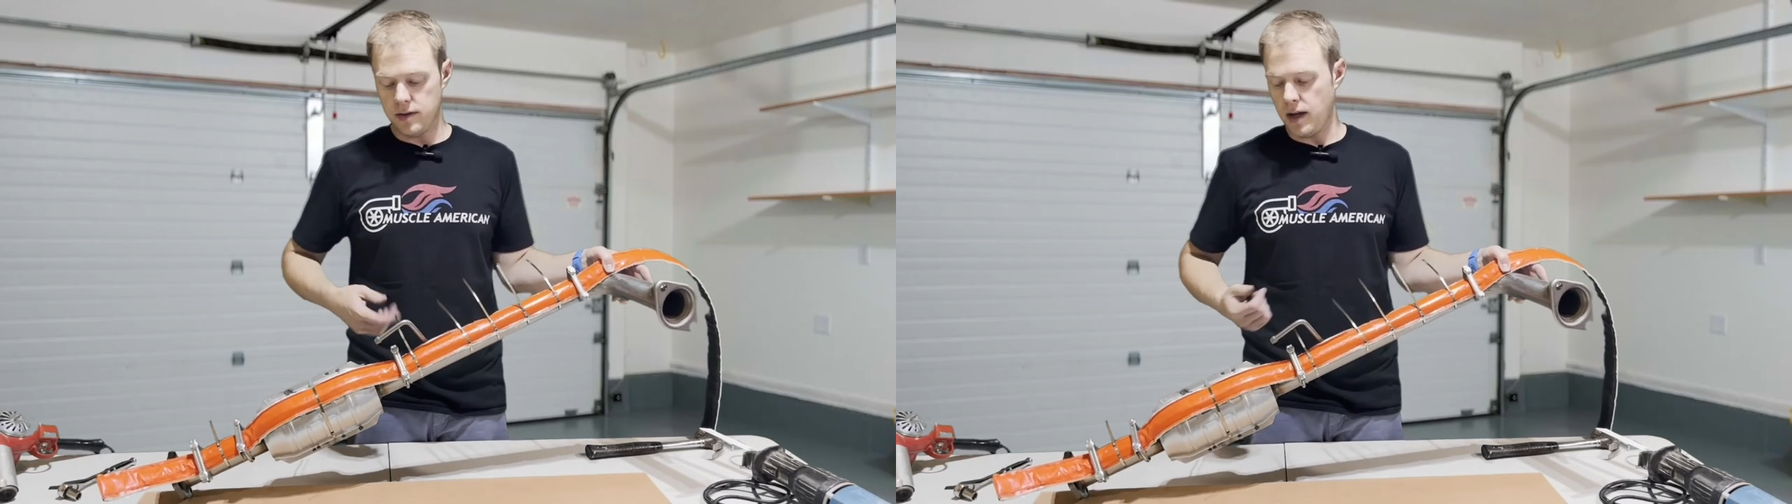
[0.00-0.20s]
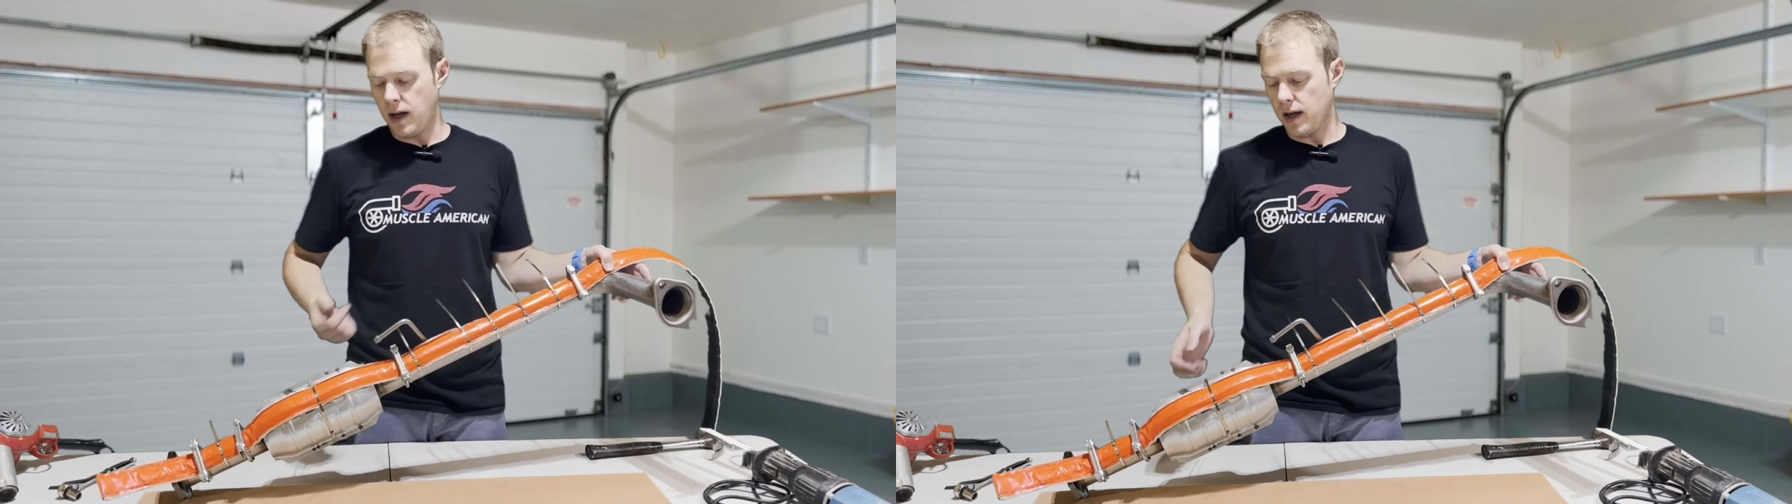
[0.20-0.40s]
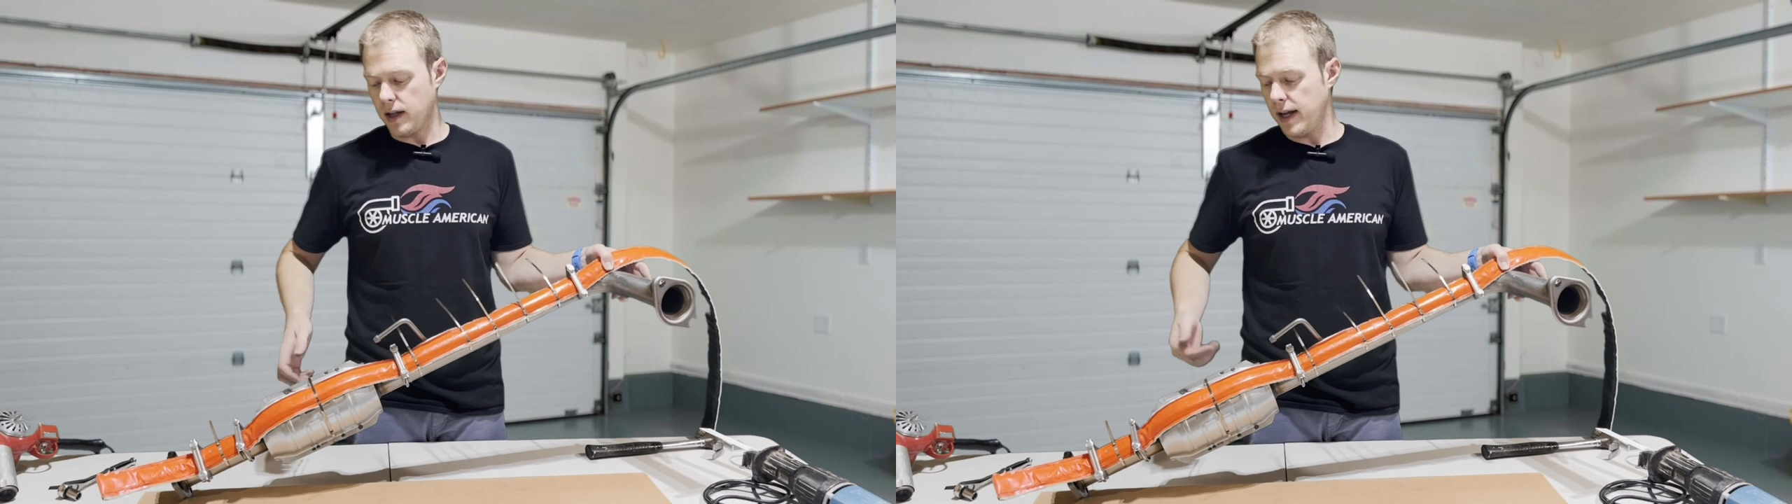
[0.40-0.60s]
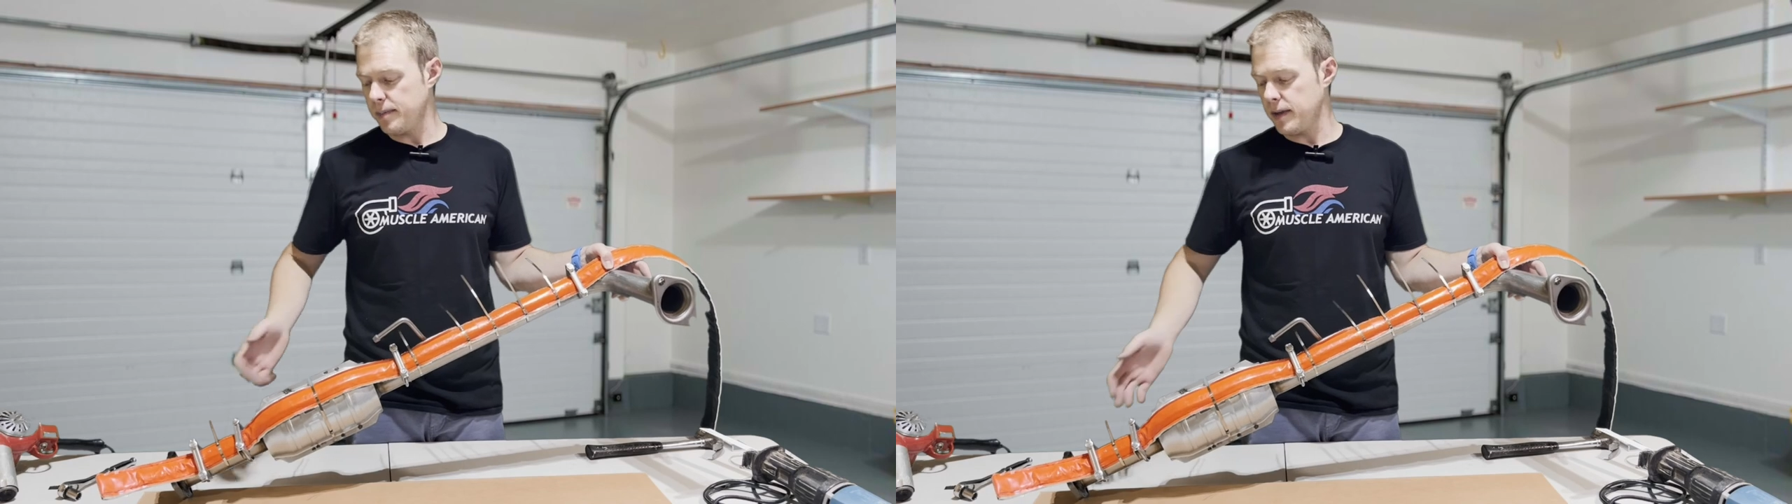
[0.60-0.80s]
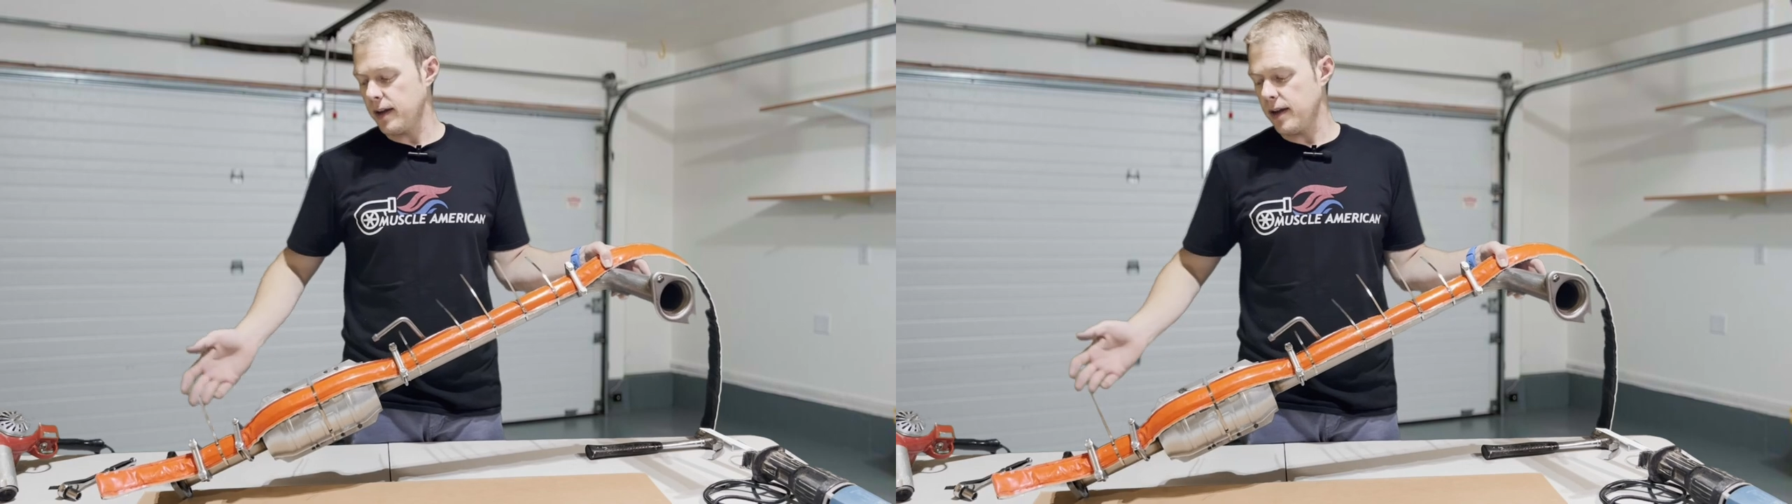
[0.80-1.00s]
uh, clamp
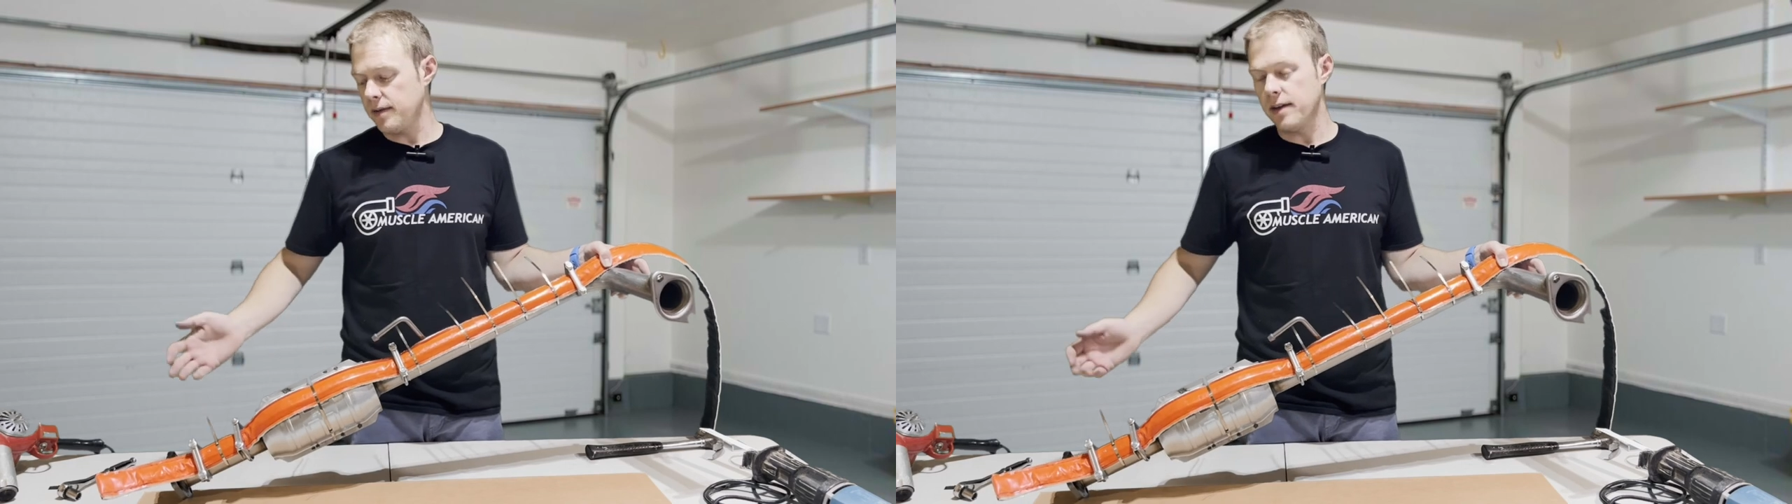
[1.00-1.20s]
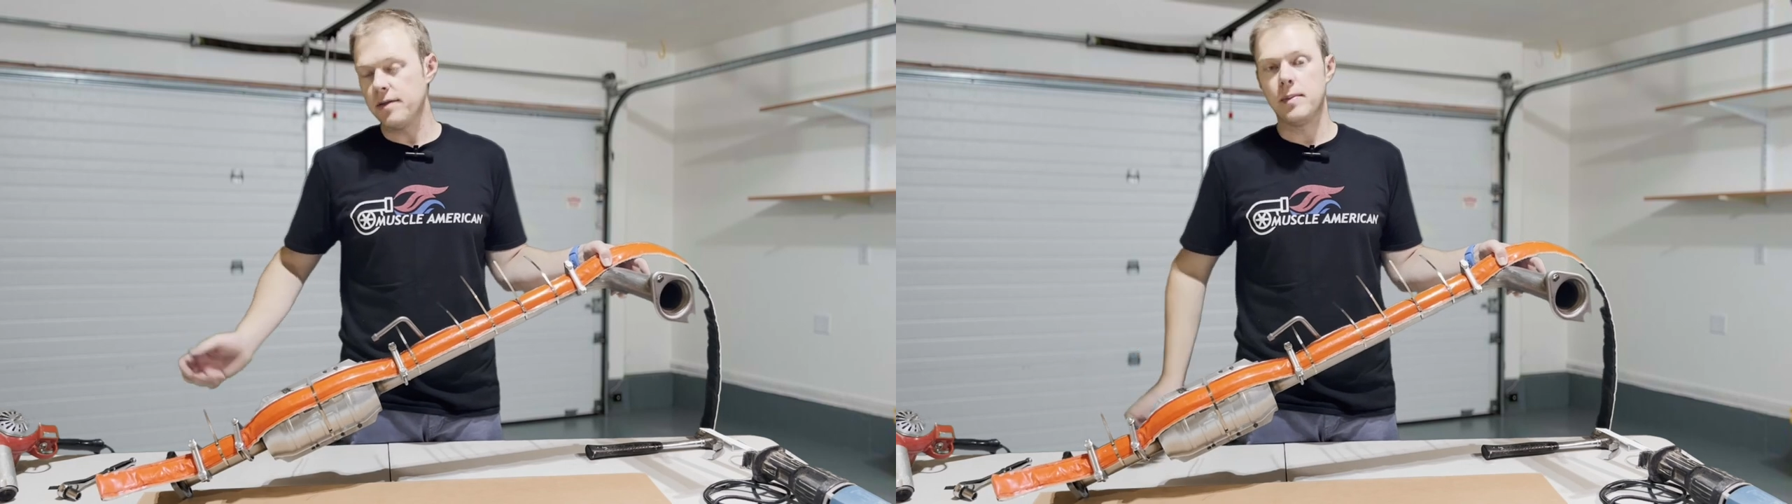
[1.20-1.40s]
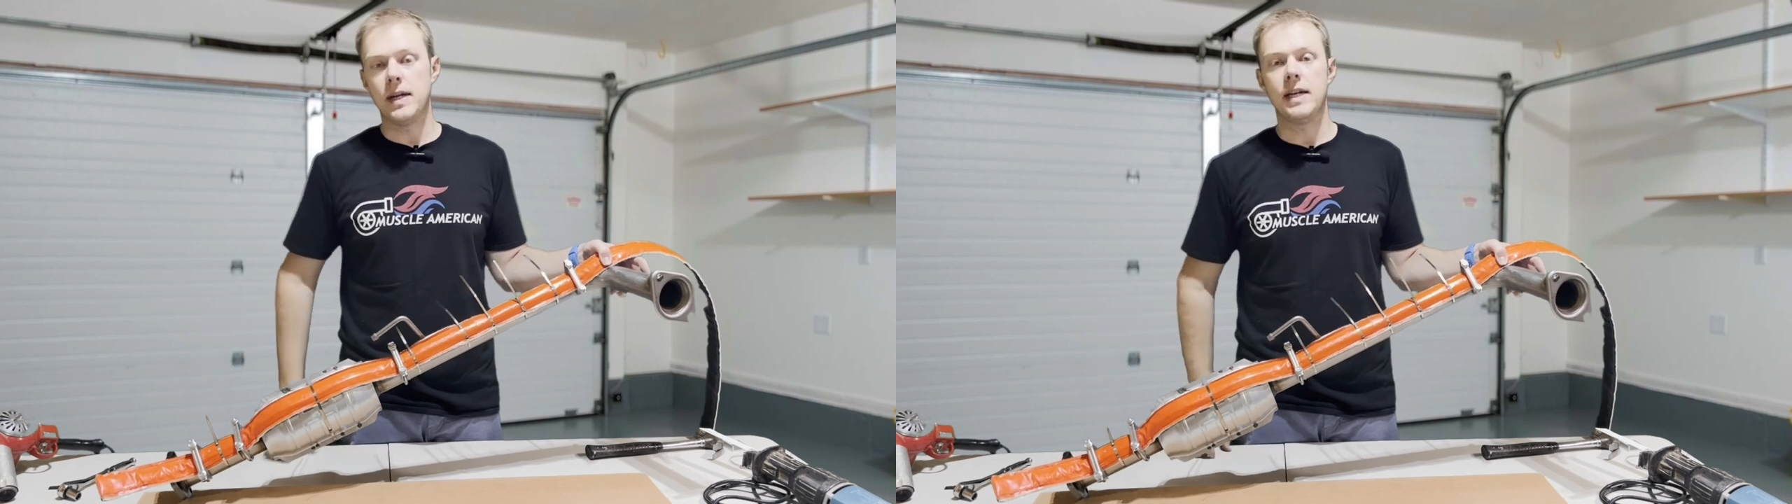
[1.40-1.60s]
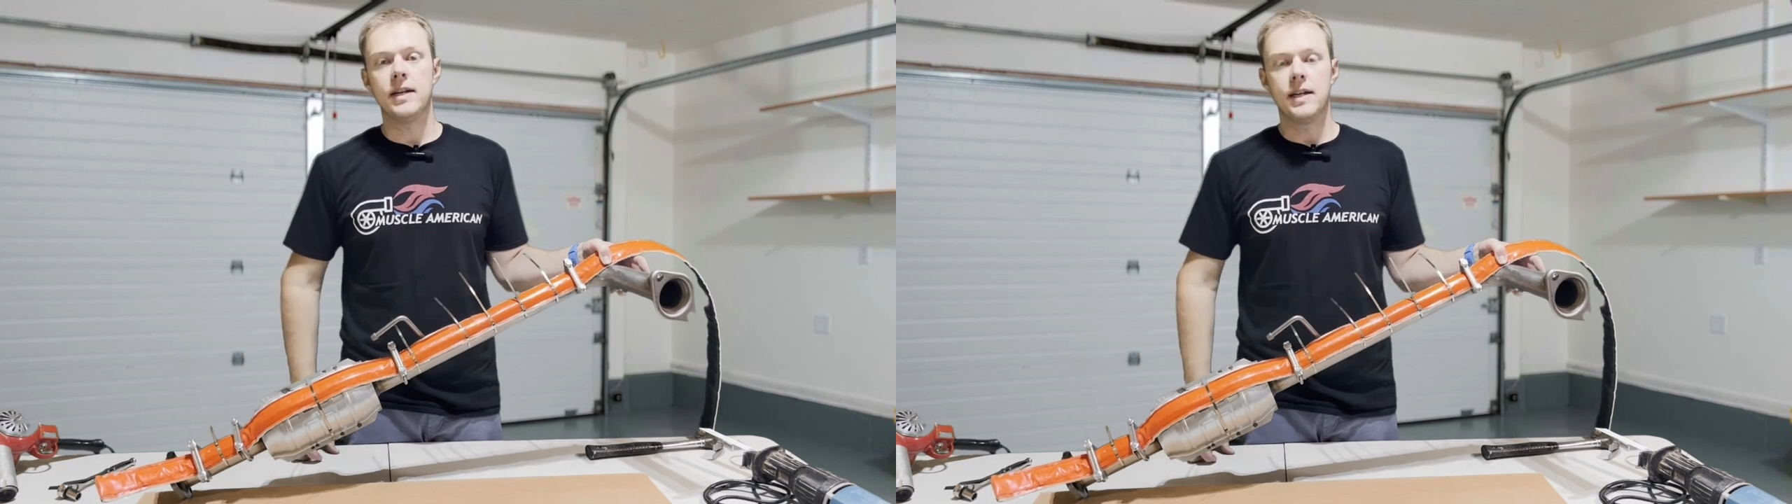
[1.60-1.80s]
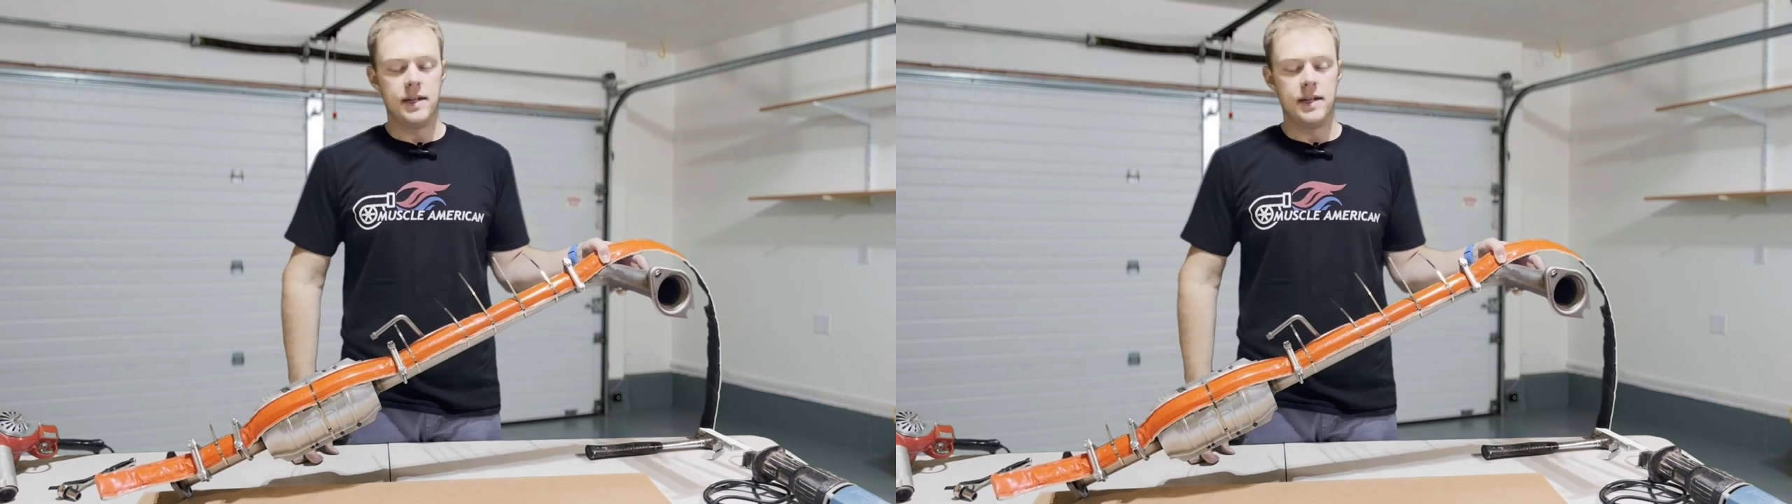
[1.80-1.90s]
that they've given me.